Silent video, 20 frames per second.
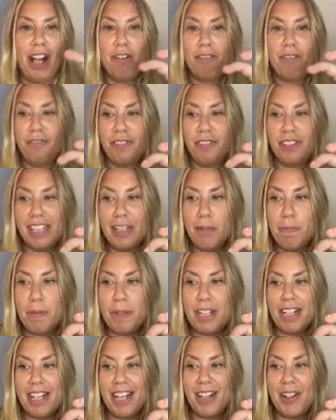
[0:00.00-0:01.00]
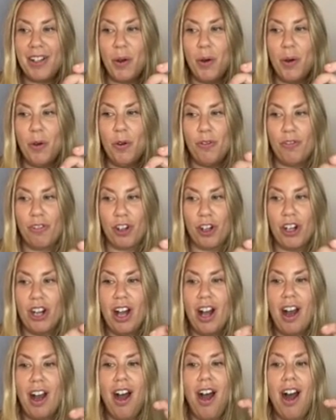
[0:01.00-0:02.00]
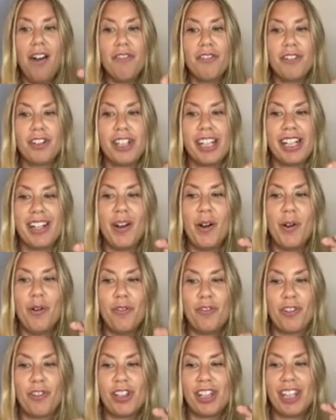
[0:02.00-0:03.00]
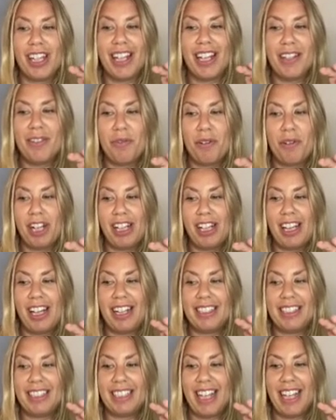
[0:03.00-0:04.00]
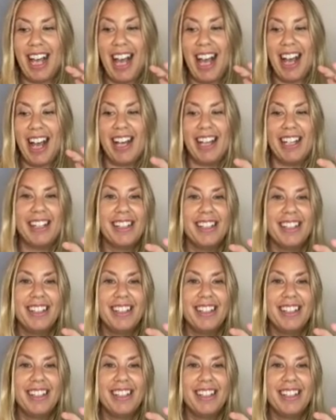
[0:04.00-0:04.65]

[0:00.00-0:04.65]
flipped it over, hovered it over the Israelites' head.